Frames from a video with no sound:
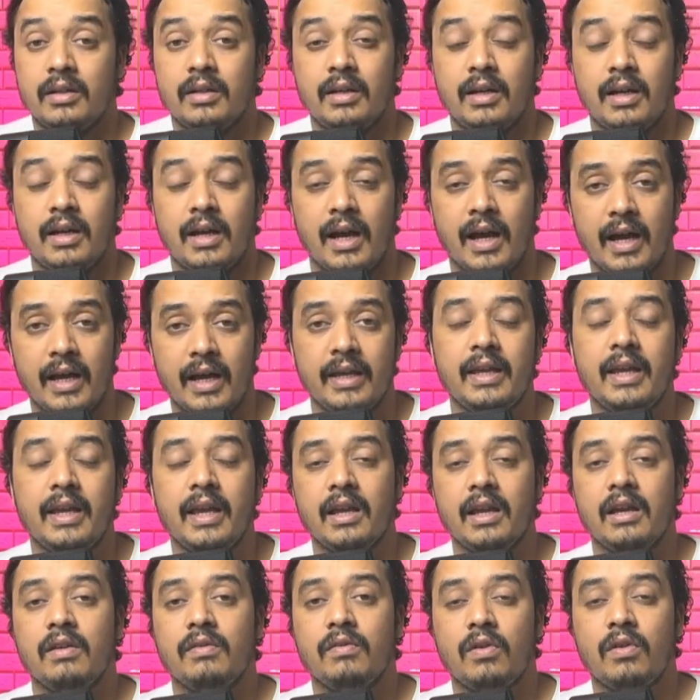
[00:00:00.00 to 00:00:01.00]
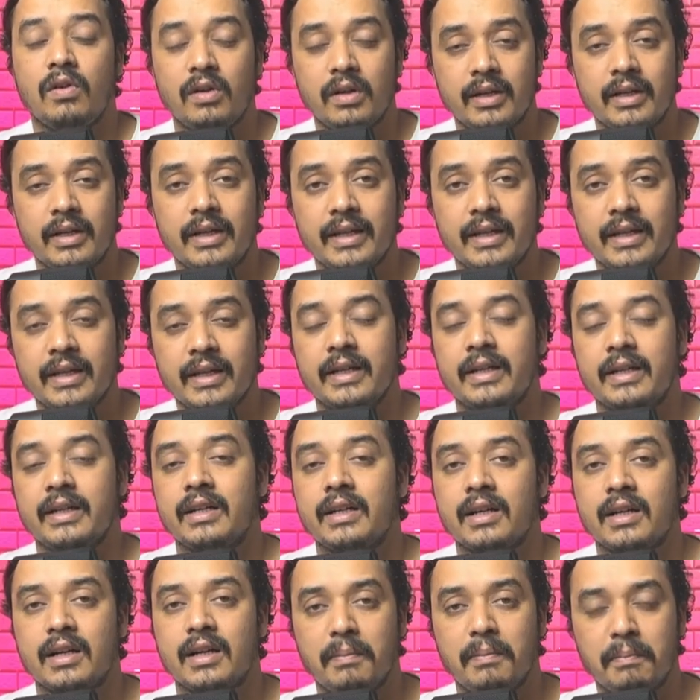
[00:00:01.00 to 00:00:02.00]
I have already created a
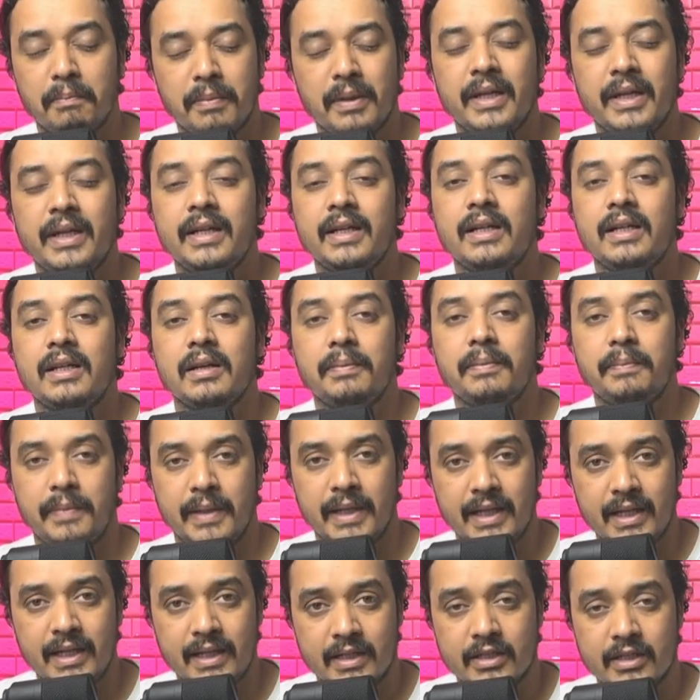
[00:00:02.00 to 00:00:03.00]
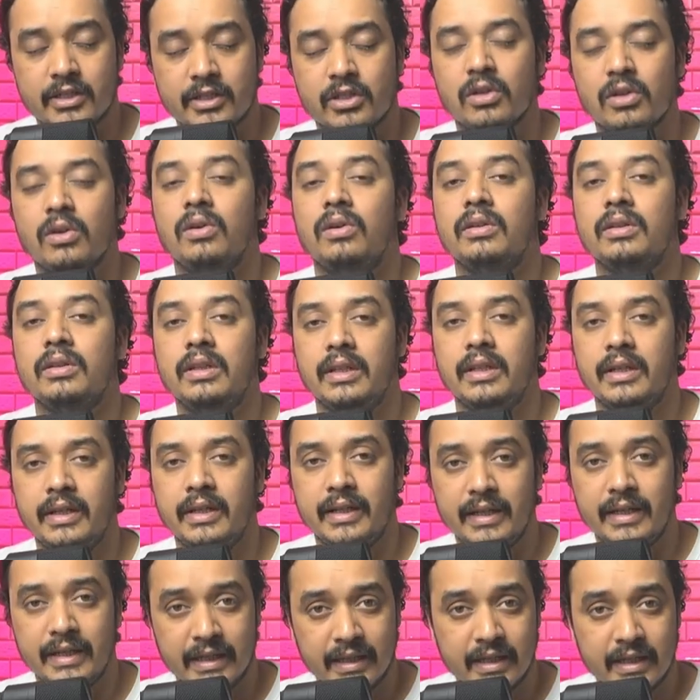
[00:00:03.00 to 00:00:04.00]
complete playlist on the
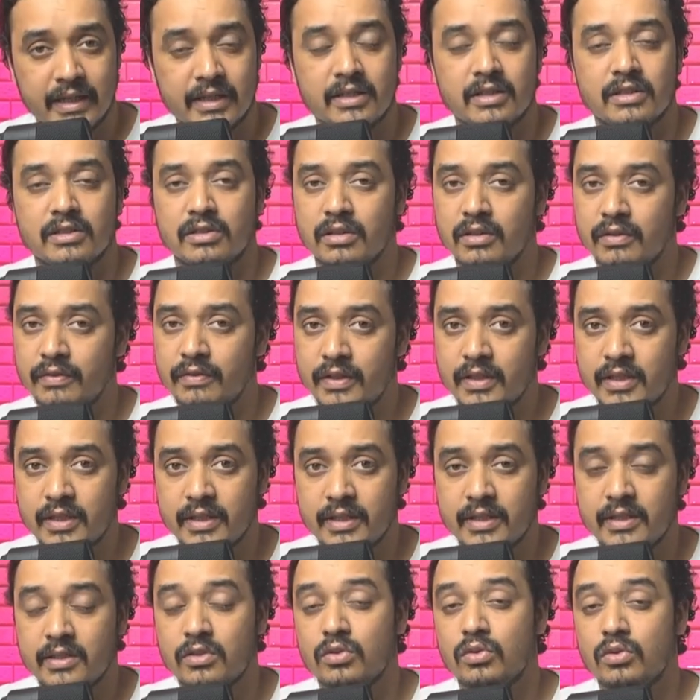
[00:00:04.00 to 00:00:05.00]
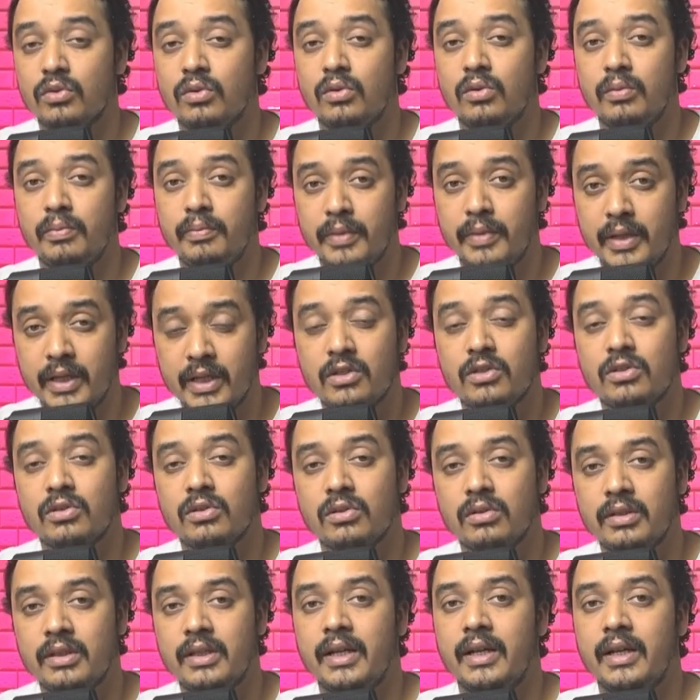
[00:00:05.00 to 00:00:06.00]
integration services, so make
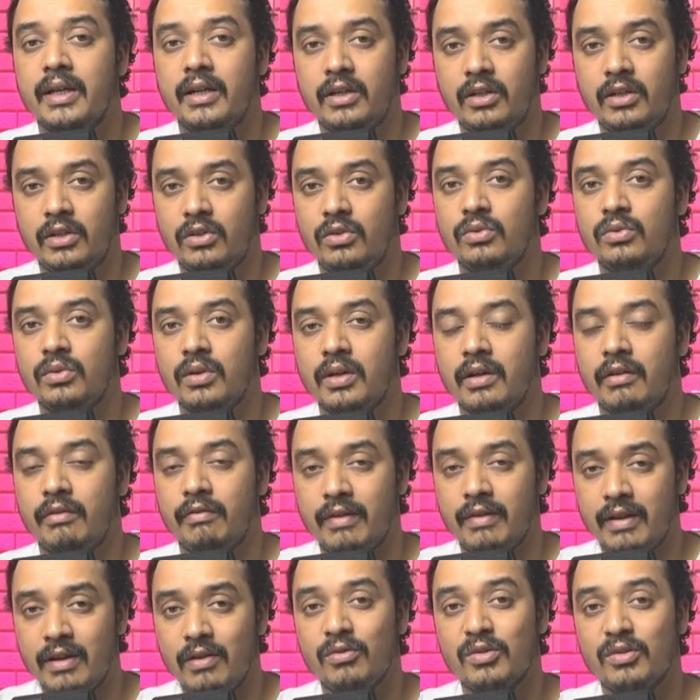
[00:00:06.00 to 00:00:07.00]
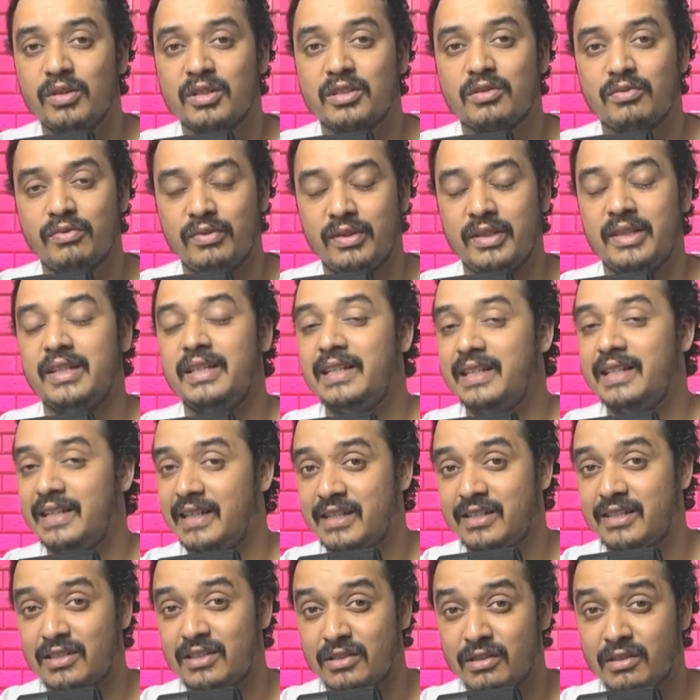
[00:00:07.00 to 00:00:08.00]
sure that you are well versed with
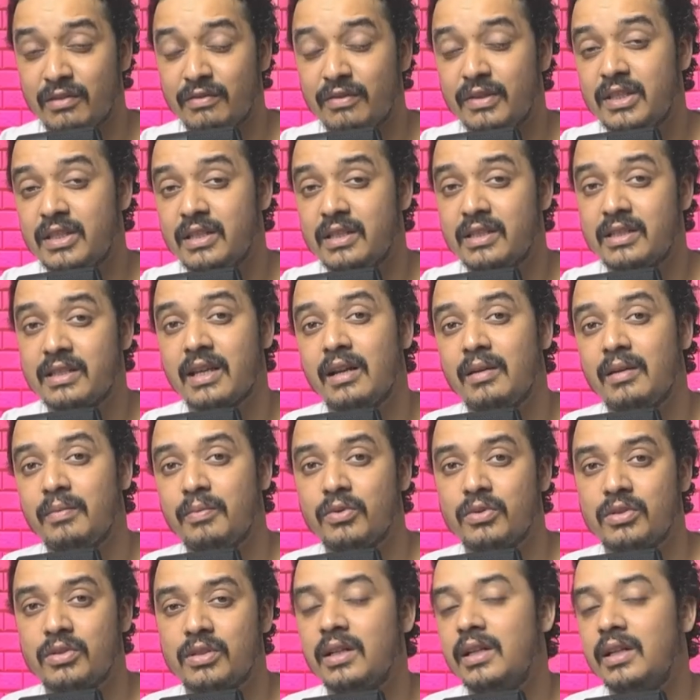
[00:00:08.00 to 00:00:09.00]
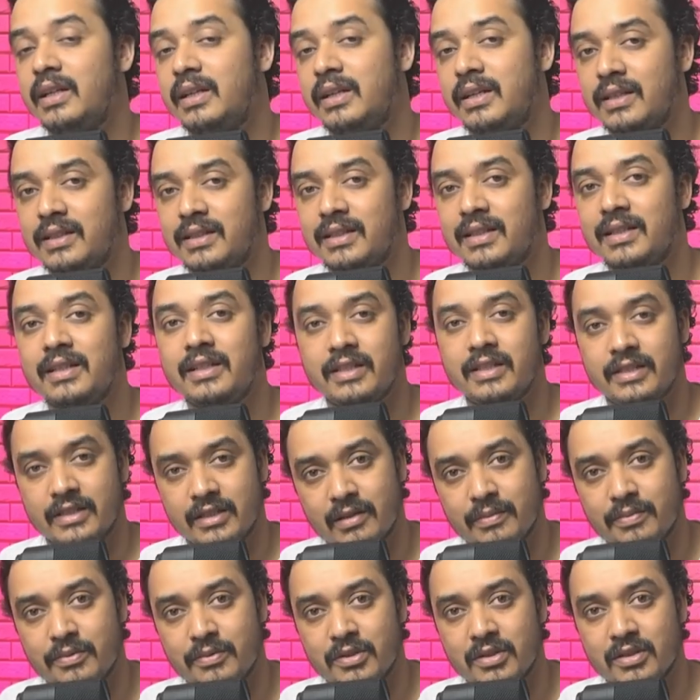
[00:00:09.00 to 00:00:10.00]
integration services. I'll post the link in the
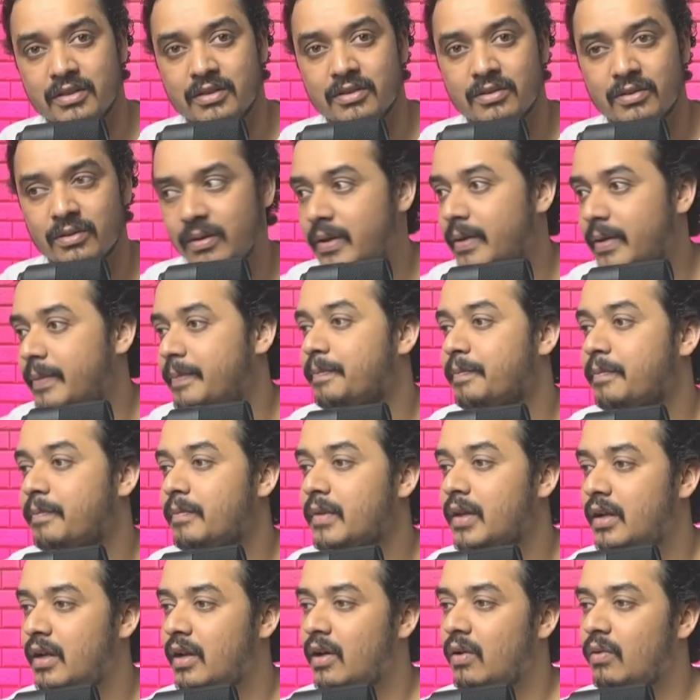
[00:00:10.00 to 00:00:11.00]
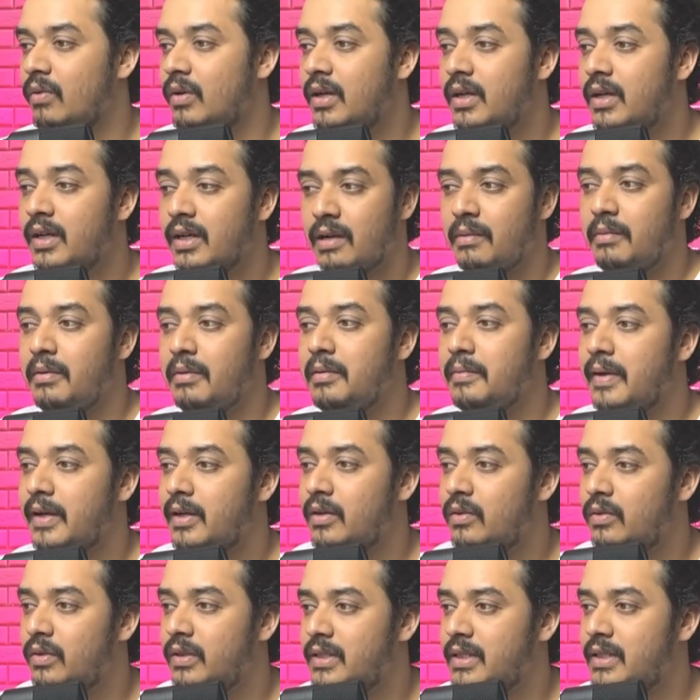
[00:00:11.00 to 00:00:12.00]
descriptions. Okay, now coming back
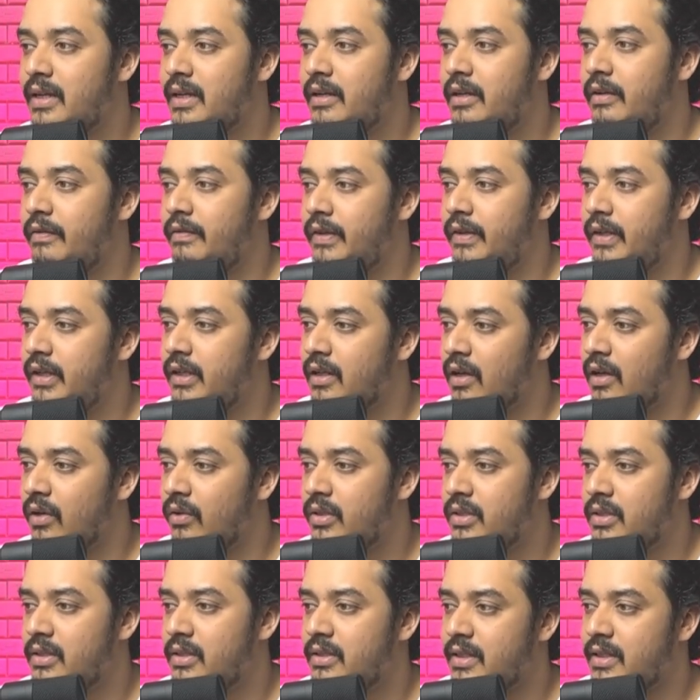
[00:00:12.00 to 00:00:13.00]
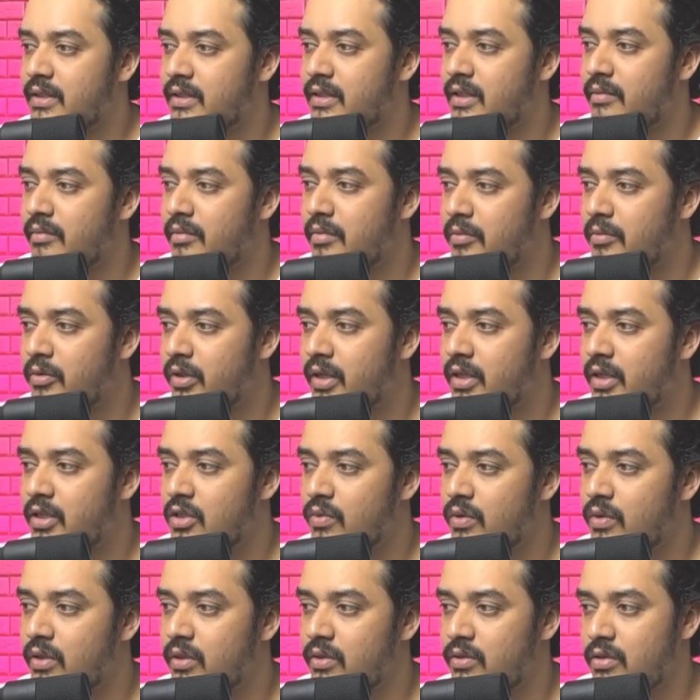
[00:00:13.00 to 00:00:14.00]
to this activity, now this is asking me, Mukesh,
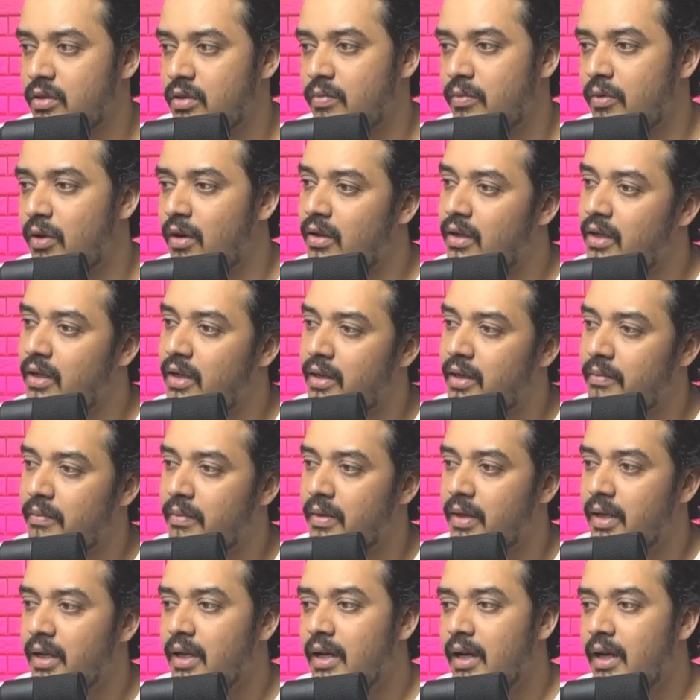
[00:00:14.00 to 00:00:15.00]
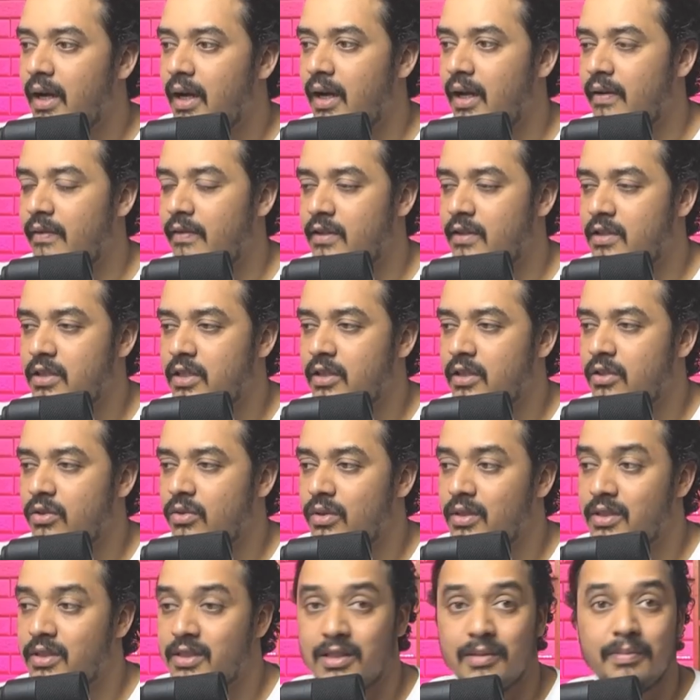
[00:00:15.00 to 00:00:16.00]
what is your model name? I will stick to
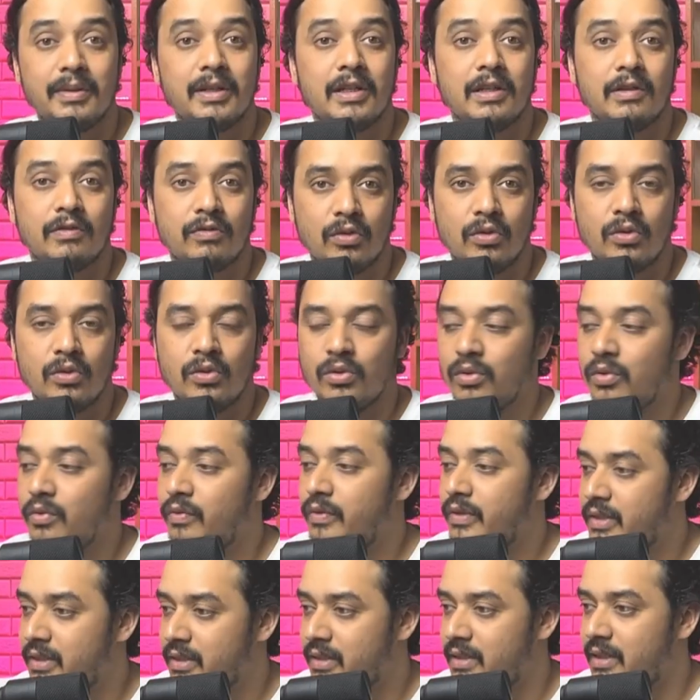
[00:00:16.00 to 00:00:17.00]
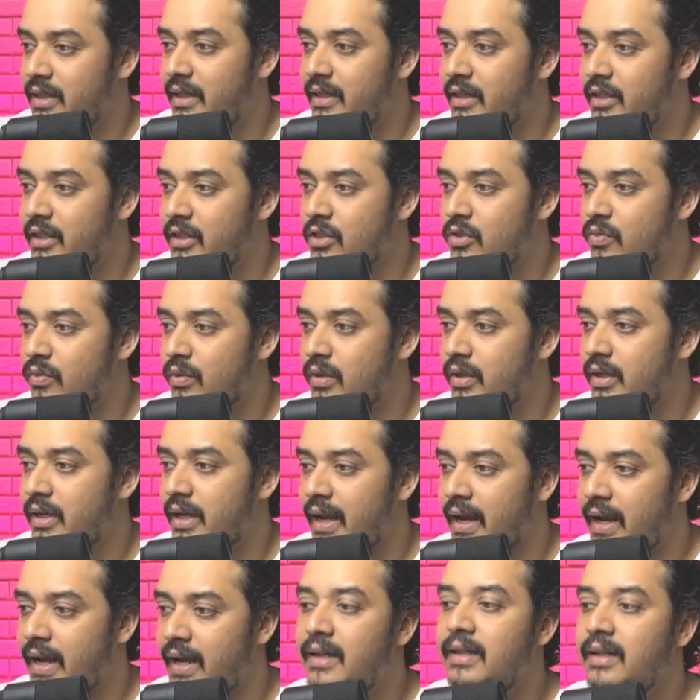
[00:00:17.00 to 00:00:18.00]
the GPT-4o, which is the latest one,
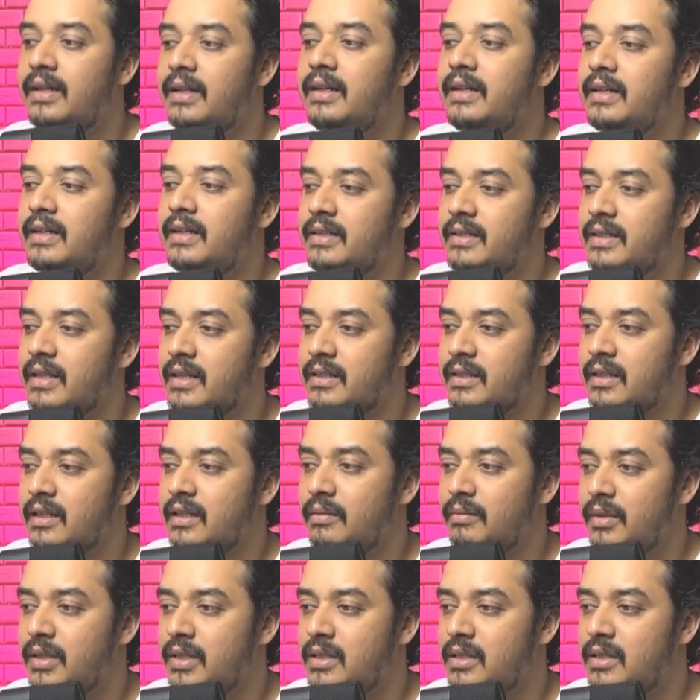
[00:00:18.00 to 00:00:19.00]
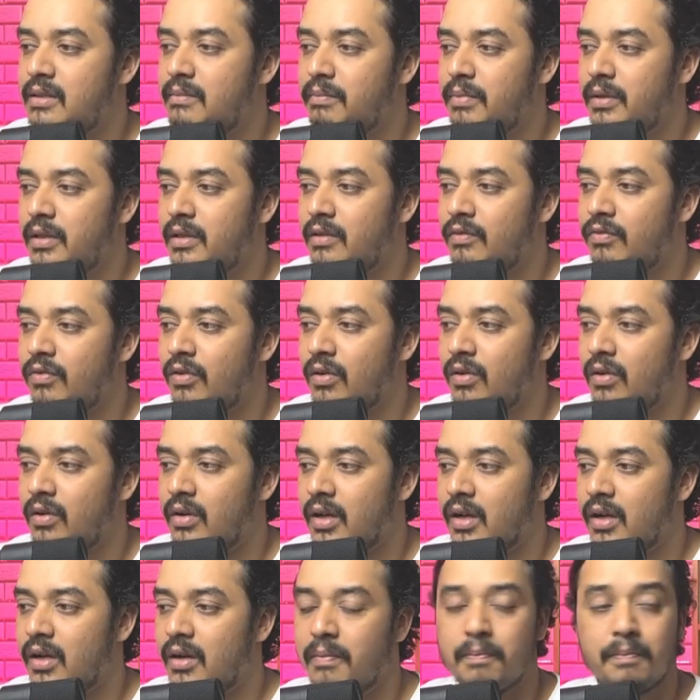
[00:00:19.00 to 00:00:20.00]
and then it is asking me simply for
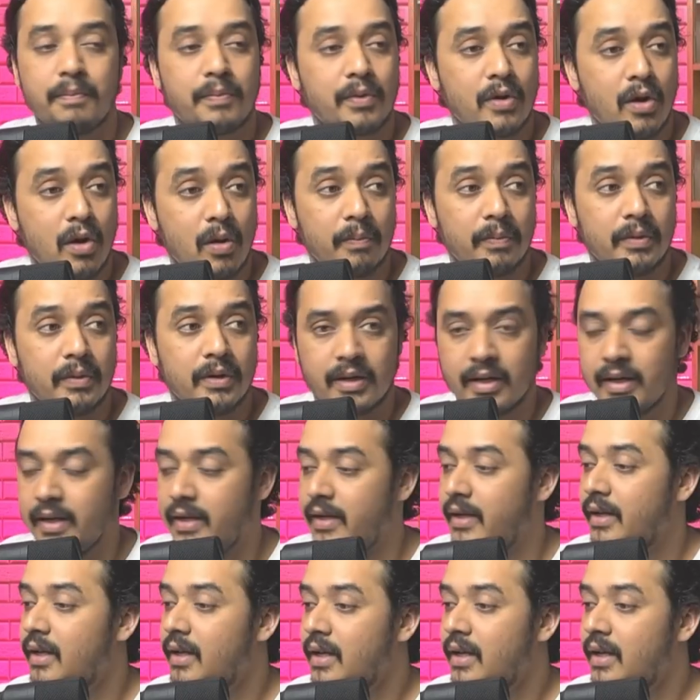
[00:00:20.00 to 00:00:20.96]
a prompt, right?